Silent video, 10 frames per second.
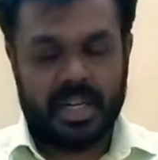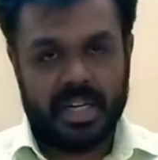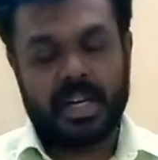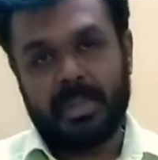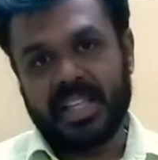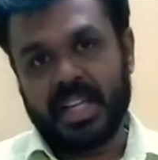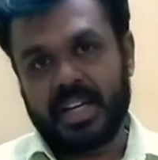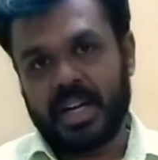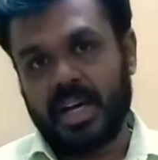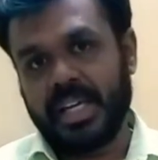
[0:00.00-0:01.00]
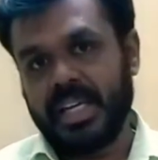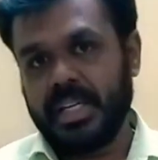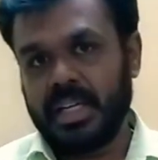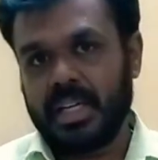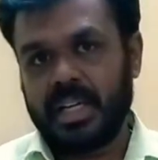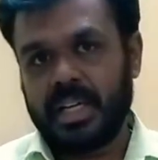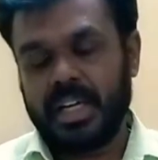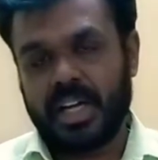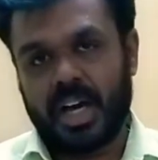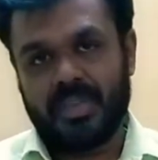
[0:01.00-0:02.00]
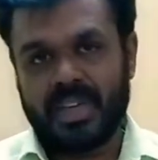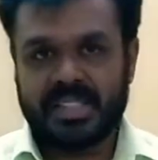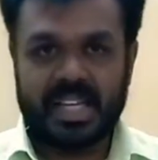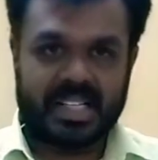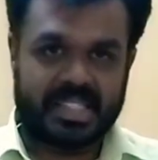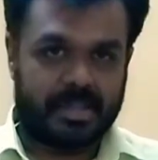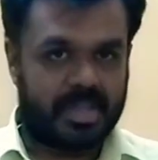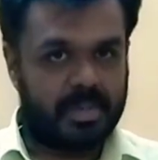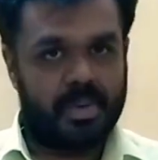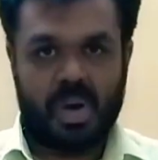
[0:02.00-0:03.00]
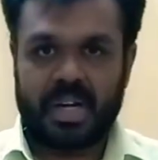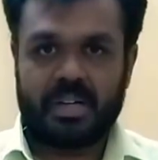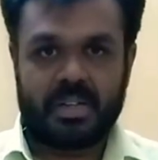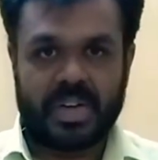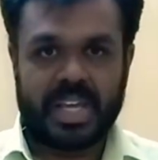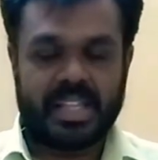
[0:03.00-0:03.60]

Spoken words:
written by the drawee, it always acceptable one.